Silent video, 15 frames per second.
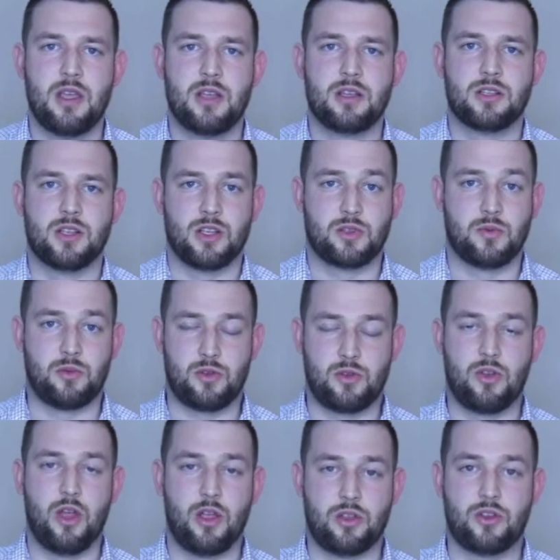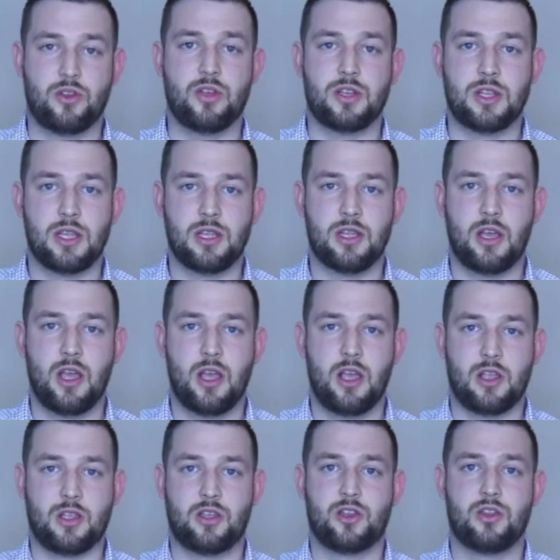So that's a
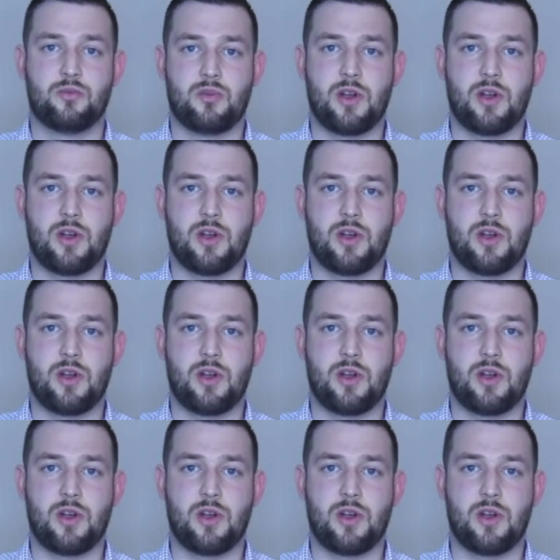good